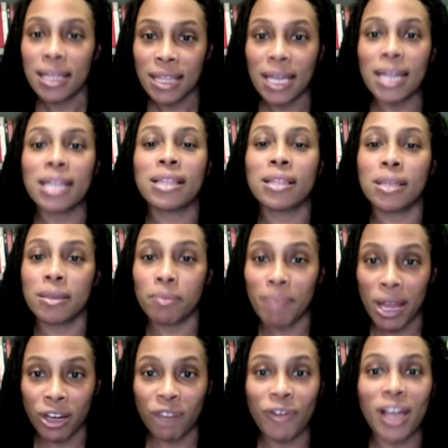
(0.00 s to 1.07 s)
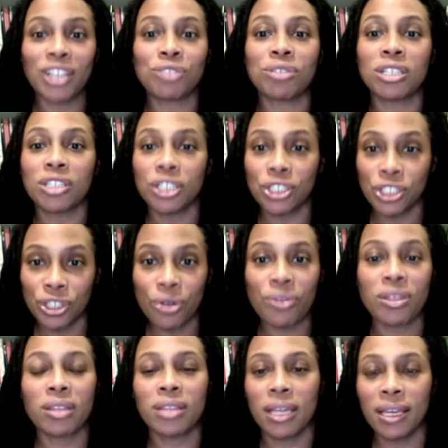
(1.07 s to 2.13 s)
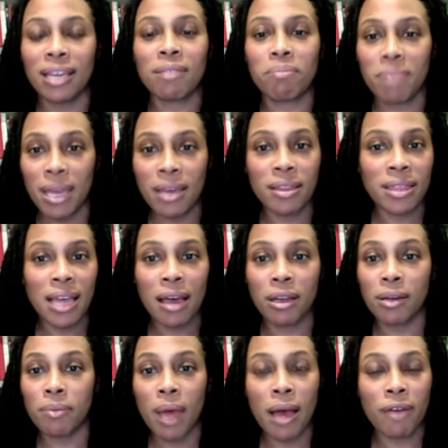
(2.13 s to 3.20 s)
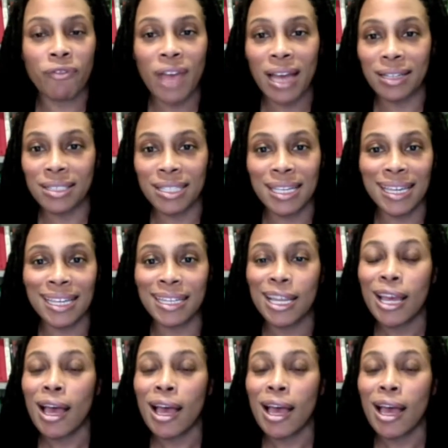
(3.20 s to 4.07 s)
that the manufacturer can show that they can make that uh, vaccine